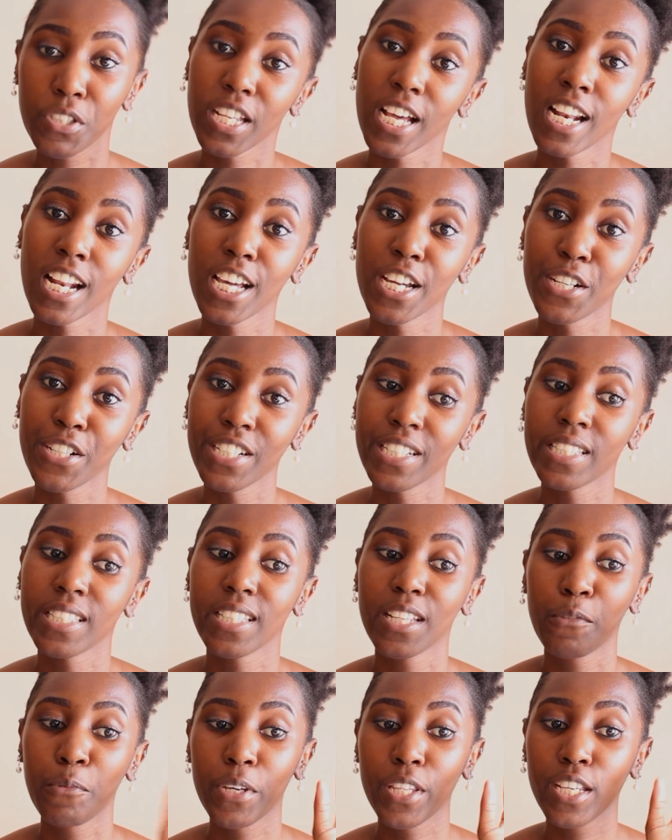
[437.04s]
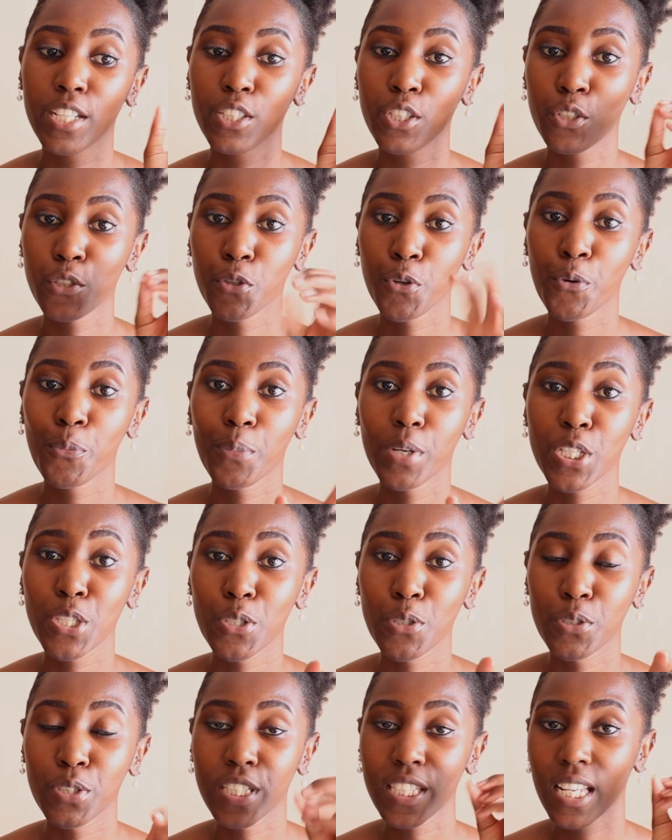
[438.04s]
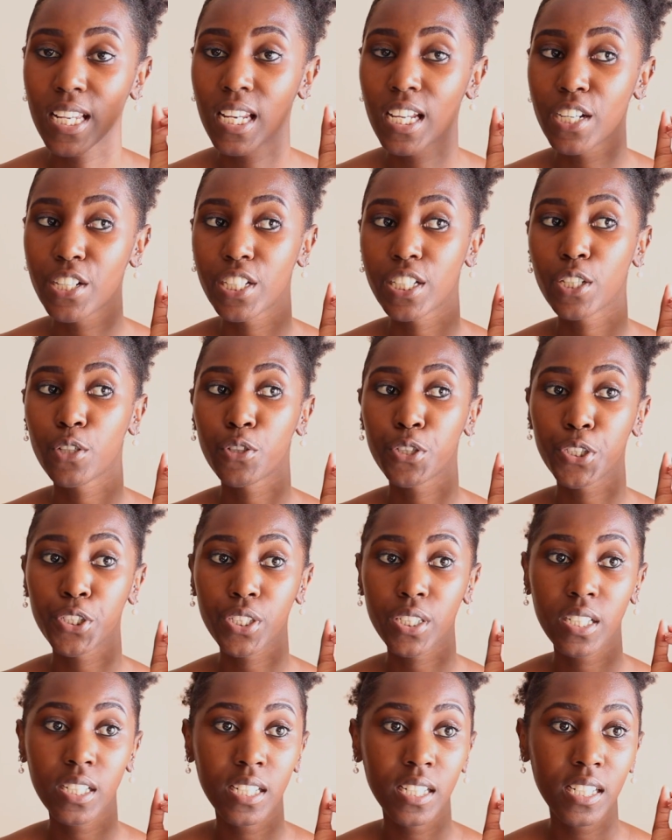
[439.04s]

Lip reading: salaries, whether it's your personal salary or